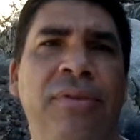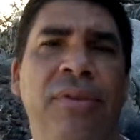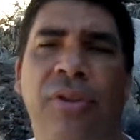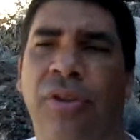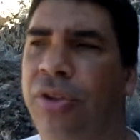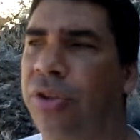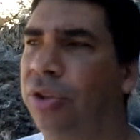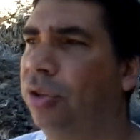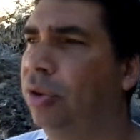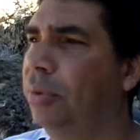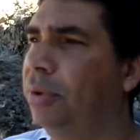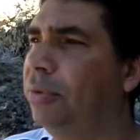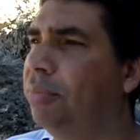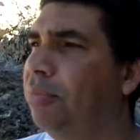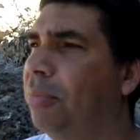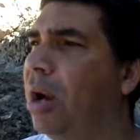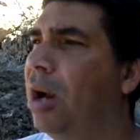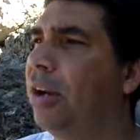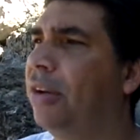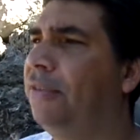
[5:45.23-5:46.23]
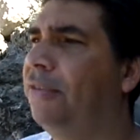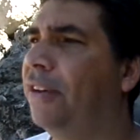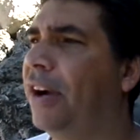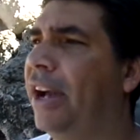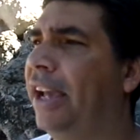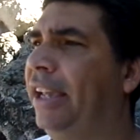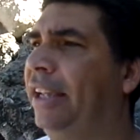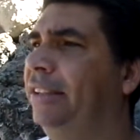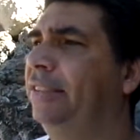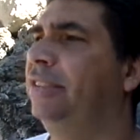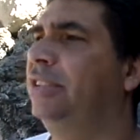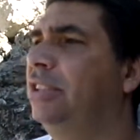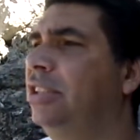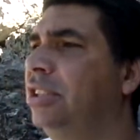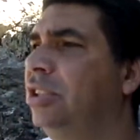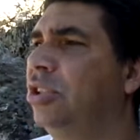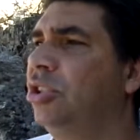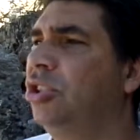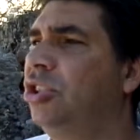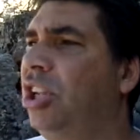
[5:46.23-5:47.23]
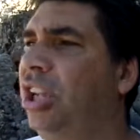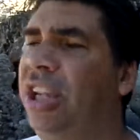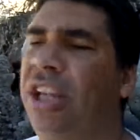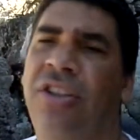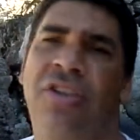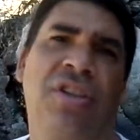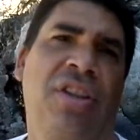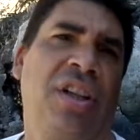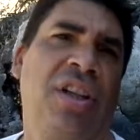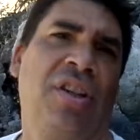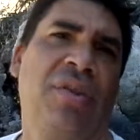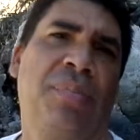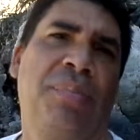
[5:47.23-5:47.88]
You could always modify it, change a little